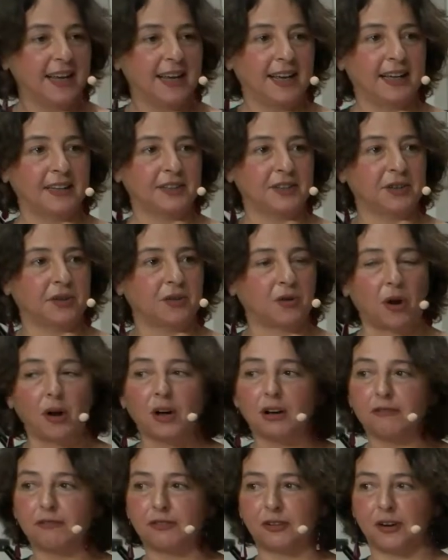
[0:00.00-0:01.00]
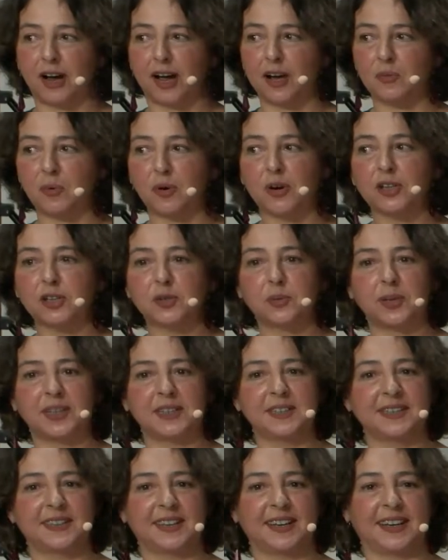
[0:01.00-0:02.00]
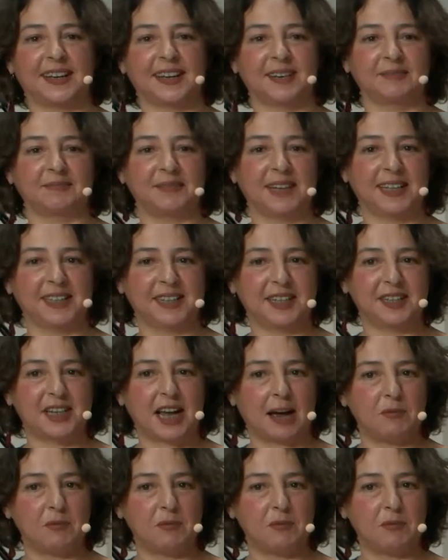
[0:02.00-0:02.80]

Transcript: And the choreographer I worked with at that time,